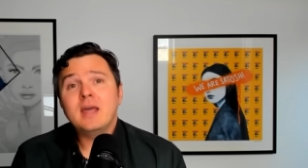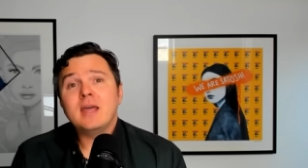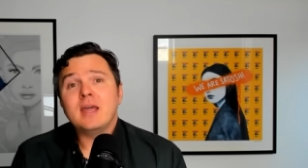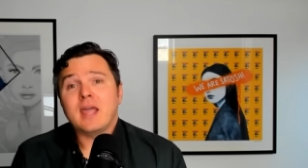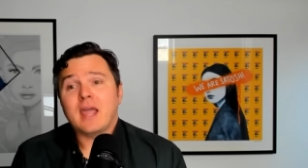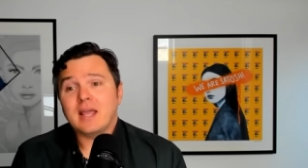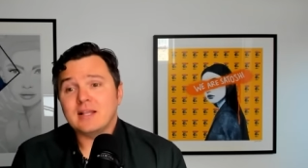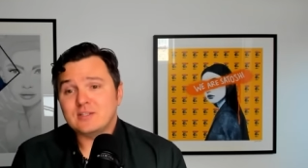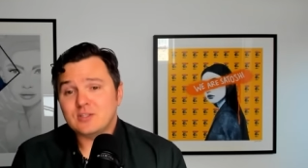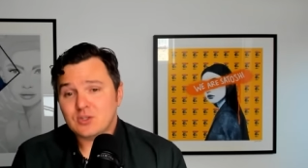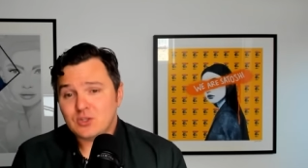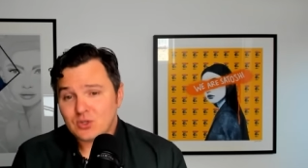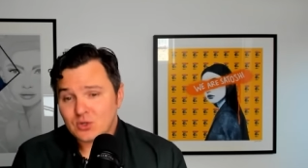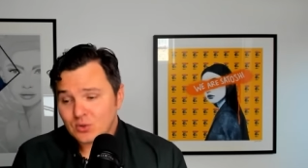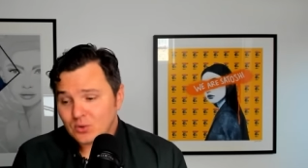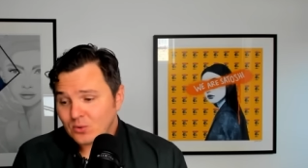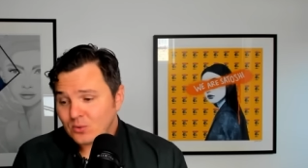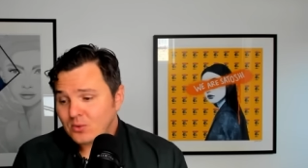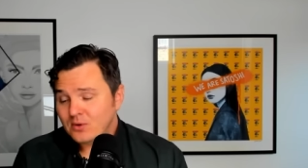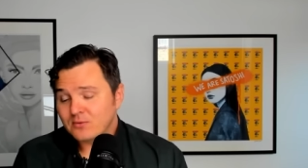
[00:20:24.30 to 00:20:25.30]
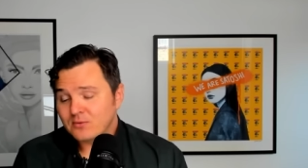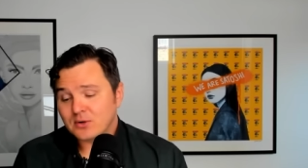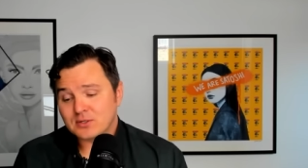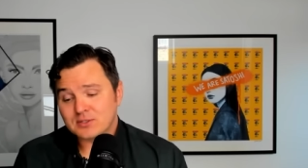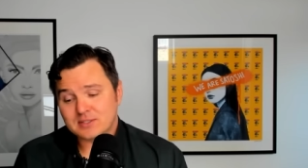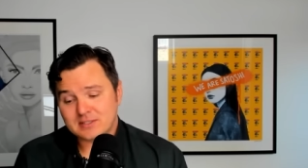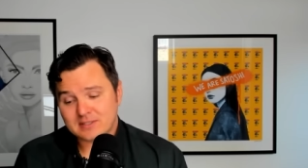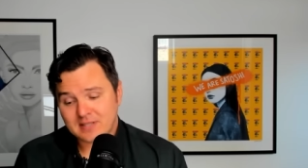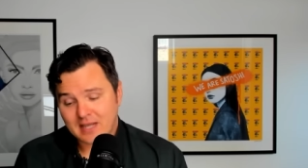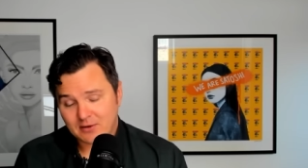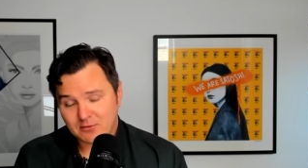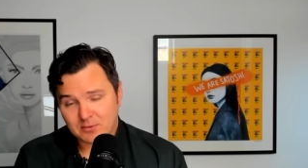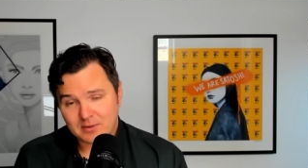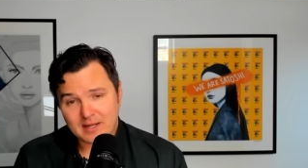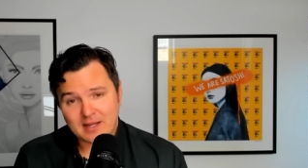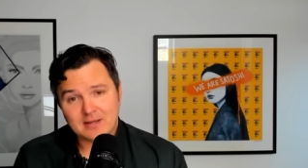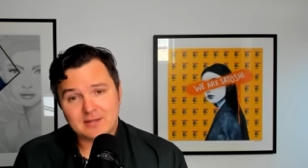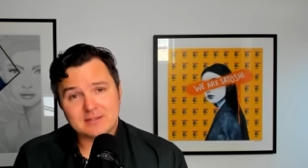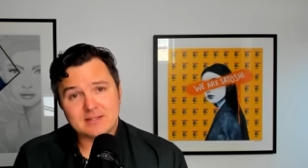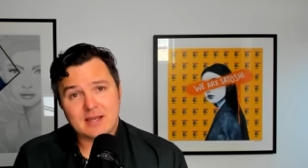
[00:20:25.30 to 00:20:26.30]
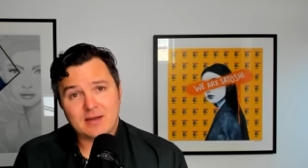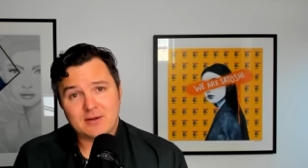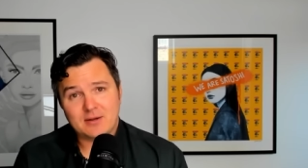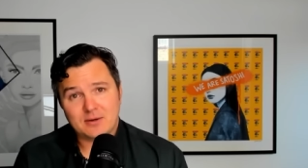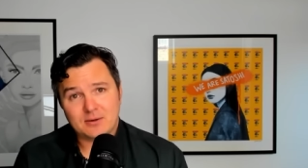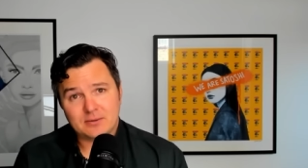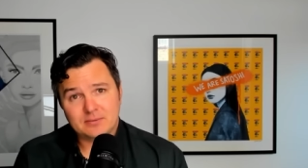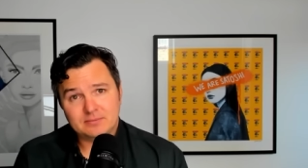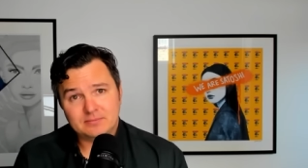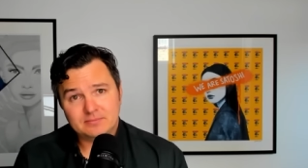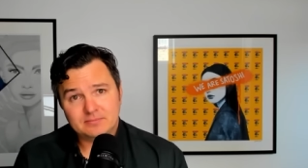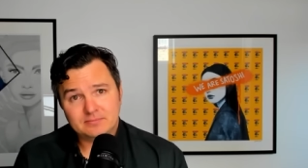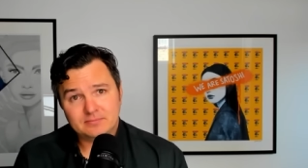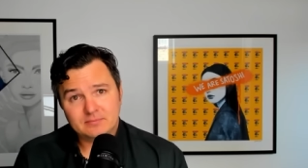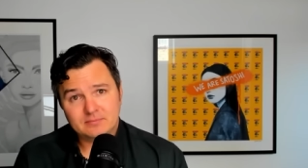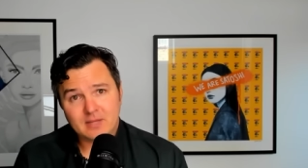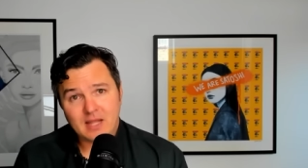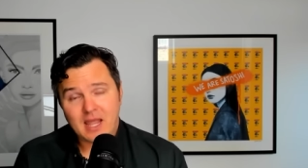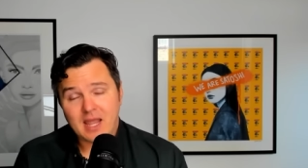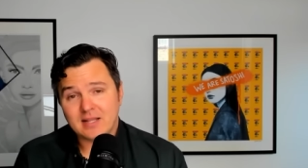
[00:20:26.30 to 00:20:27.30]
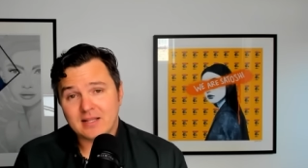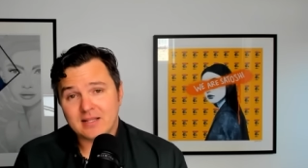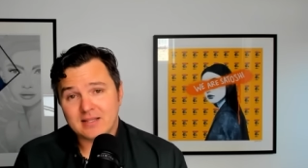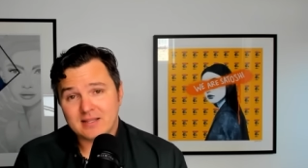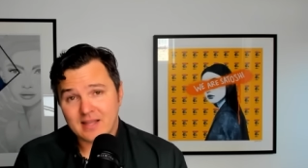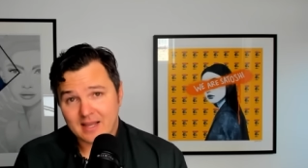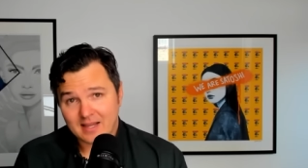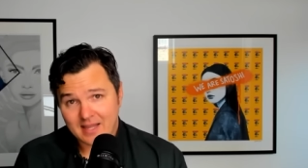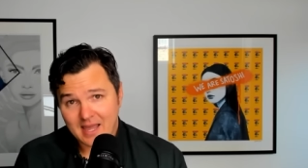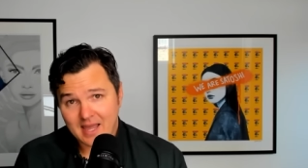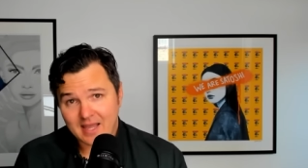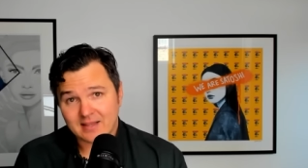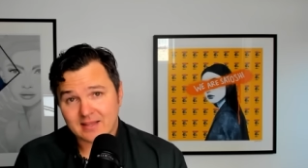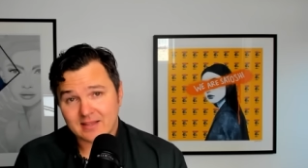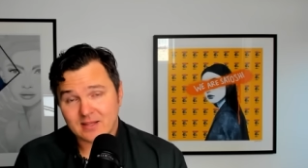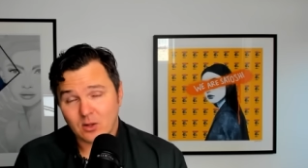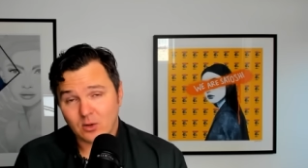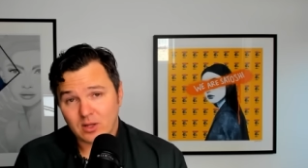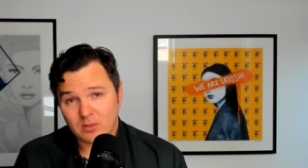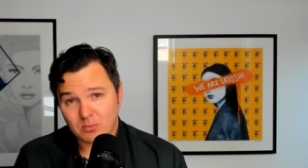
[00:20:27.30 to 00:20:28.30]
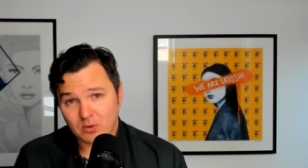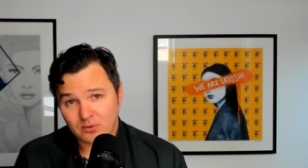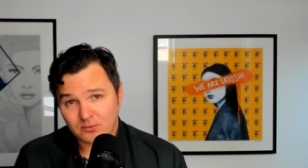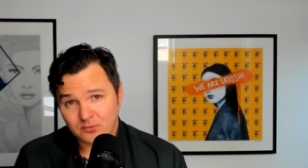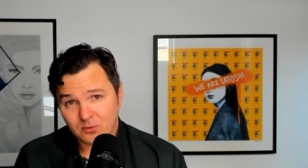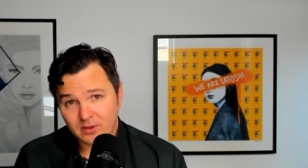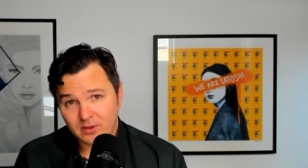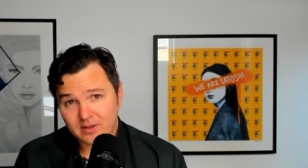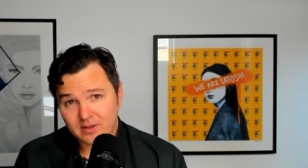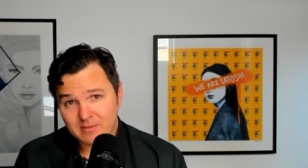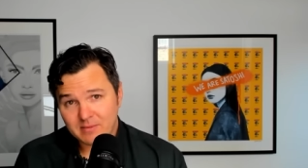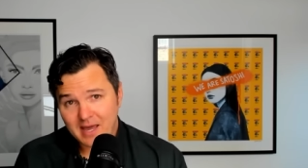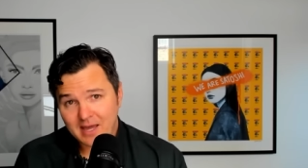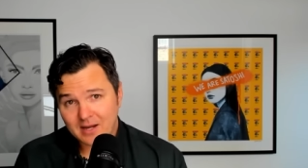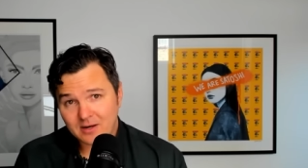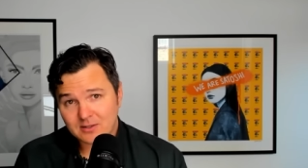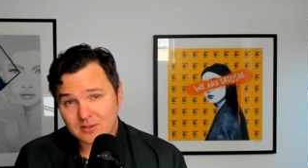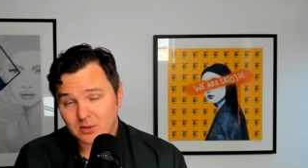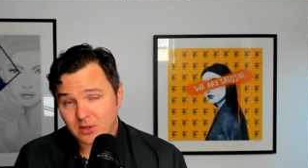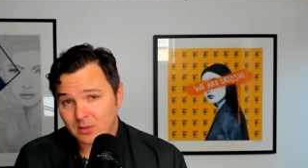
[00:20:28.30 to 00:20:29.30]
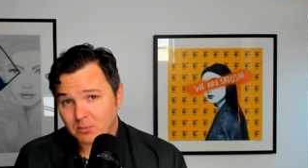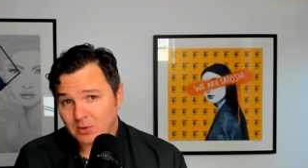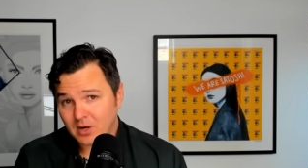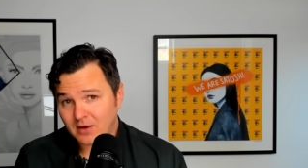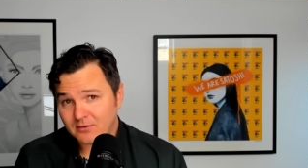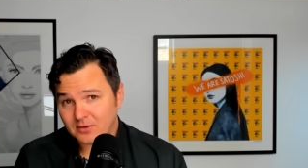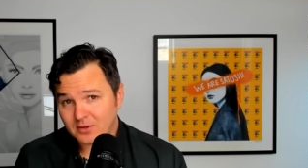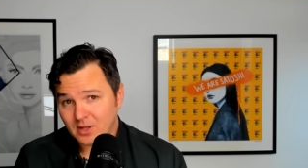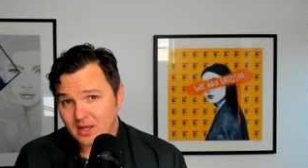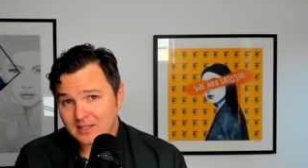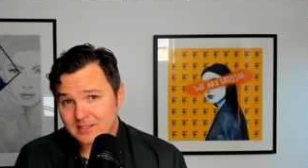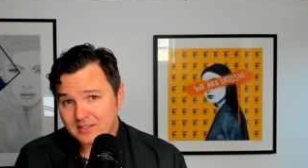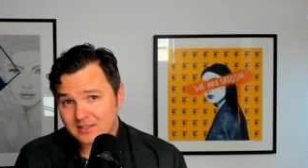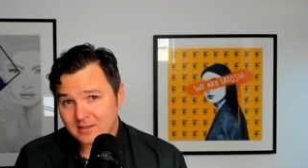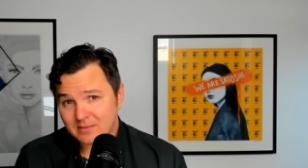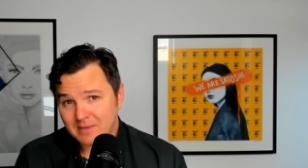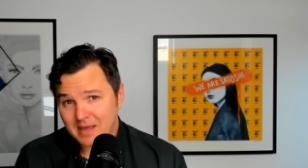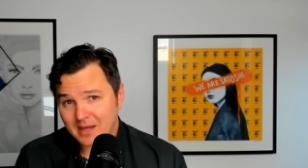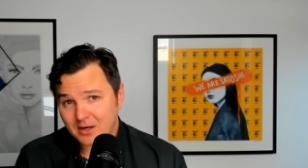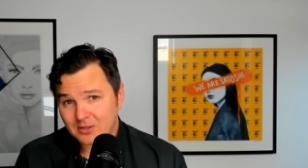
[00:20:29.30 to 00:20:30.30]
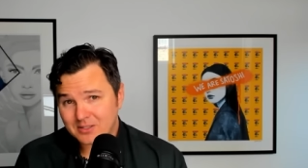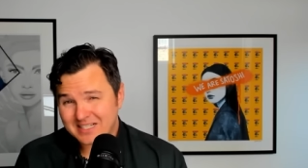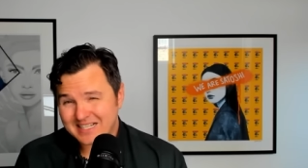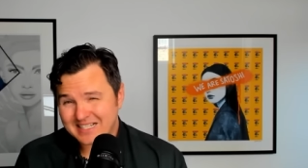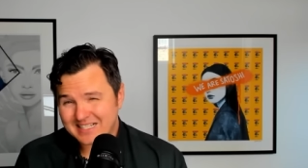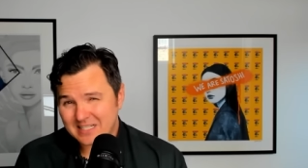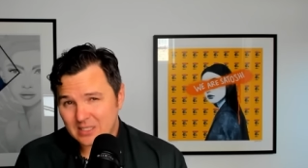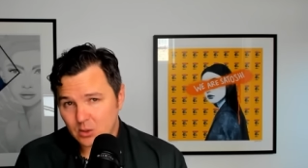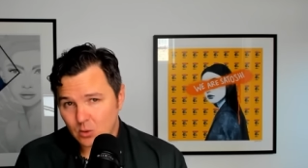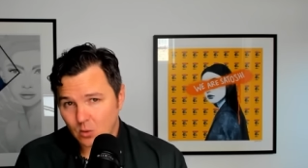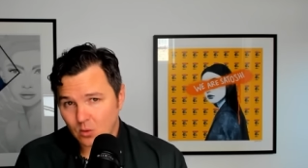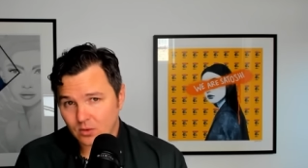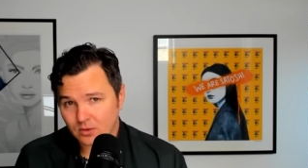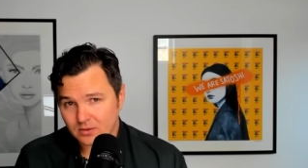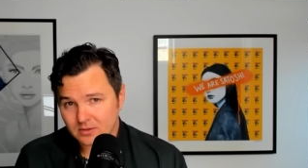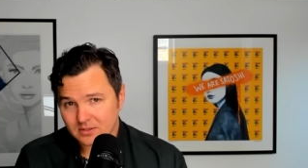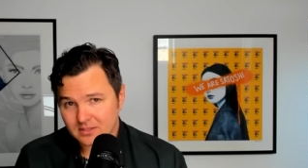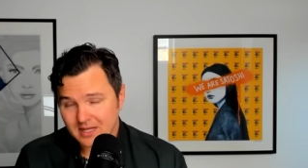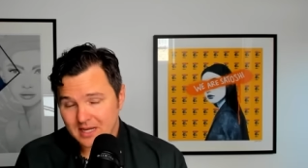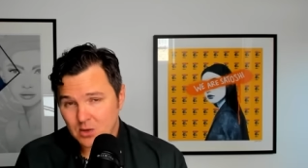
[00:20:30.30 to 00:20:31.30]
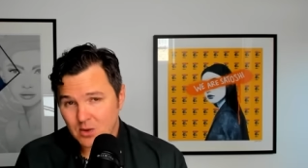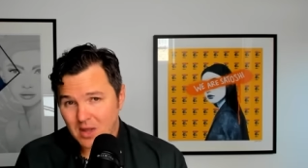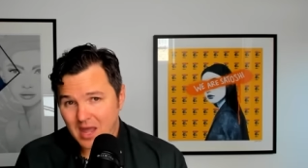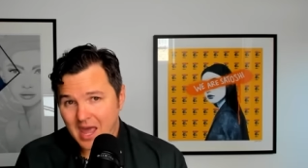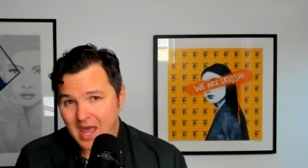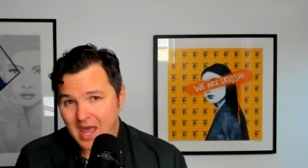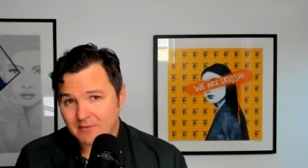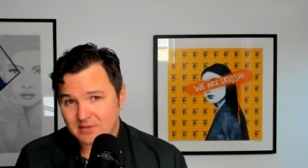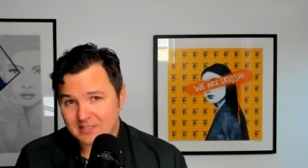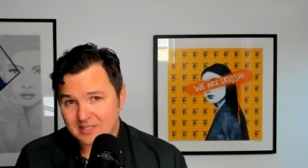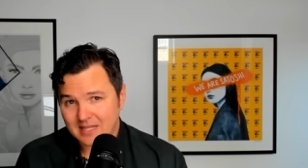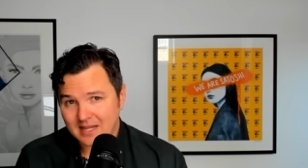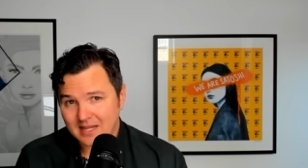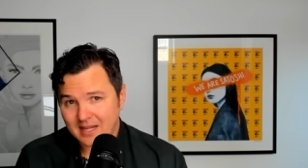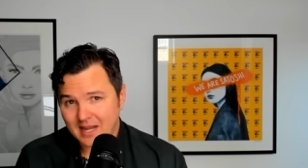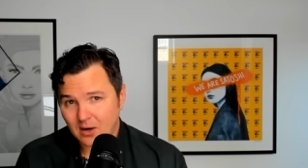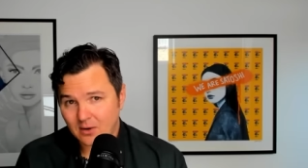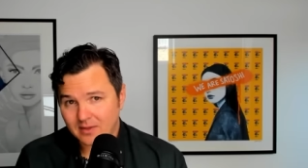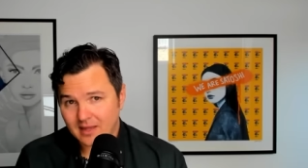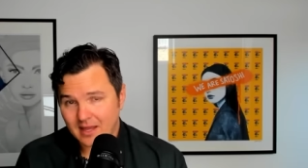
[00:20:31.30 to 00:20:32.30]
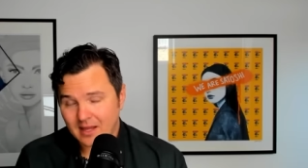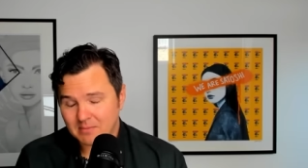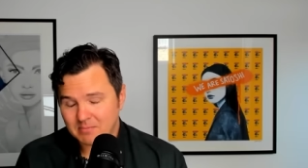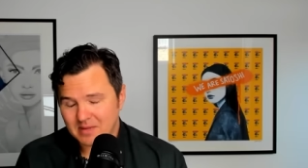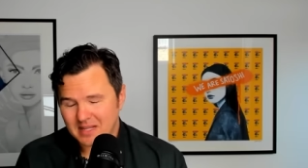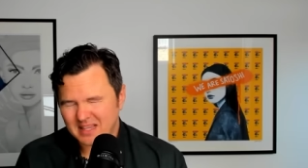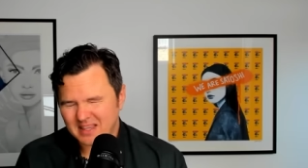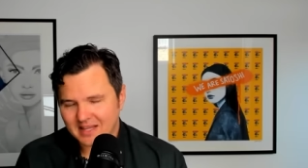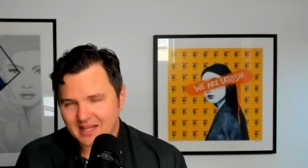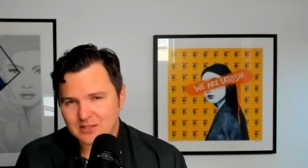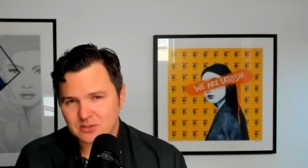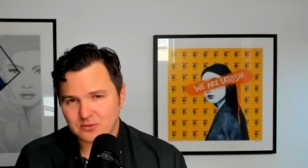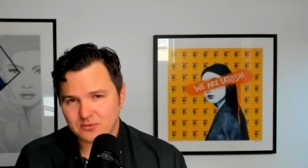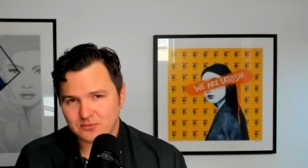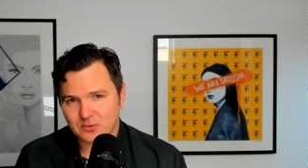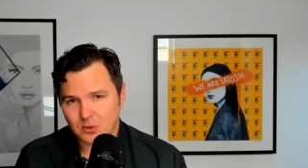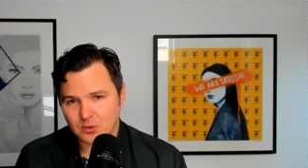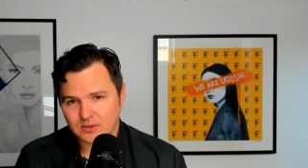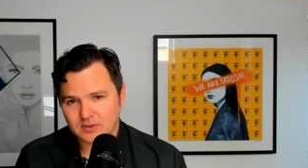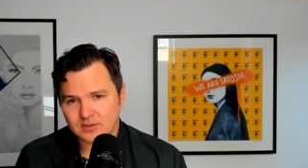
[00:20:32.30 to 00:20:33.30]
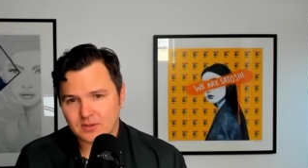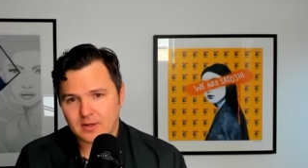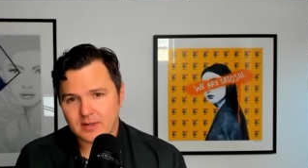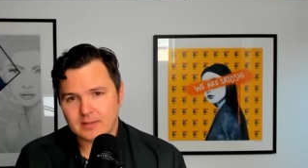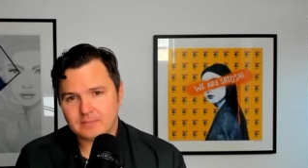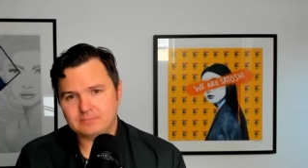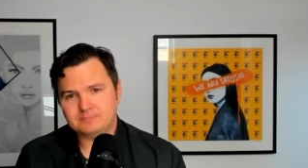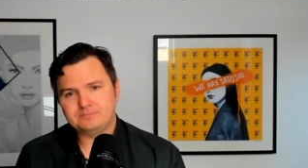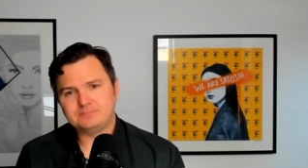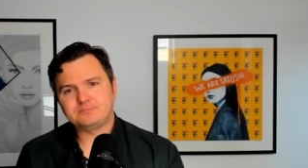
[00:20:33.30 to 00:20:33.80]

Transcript: It's you versus everybody else out here. And again, the only portfolio that matters, the only profit and loss that matters is yours. And you have to take care of that and be laser focused on it.